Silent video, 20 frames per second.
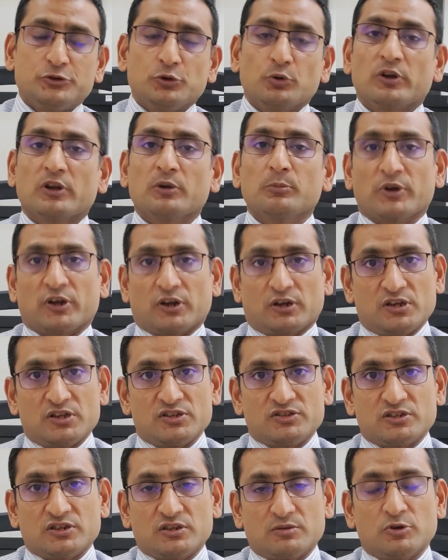during
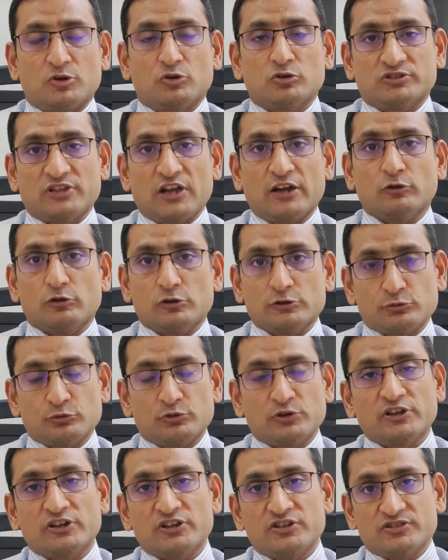pregnancy because that
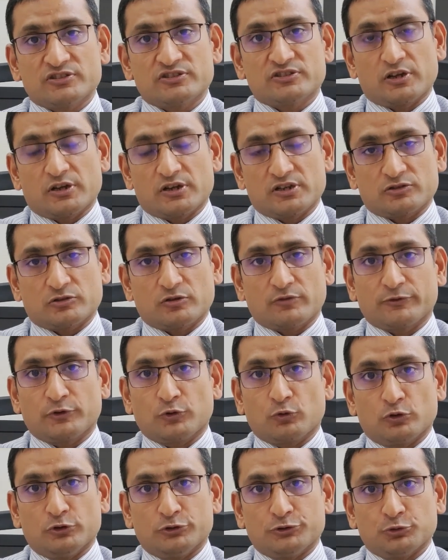also increases the risk of
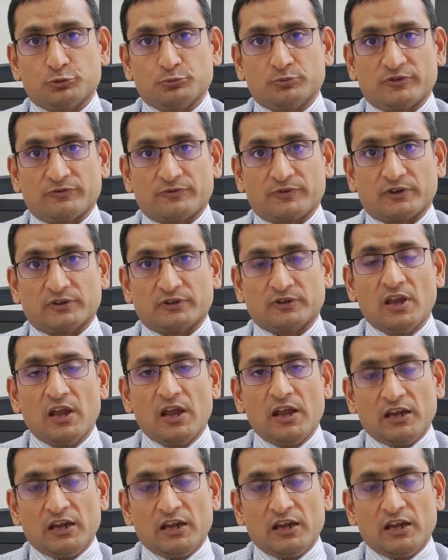neural tube defect.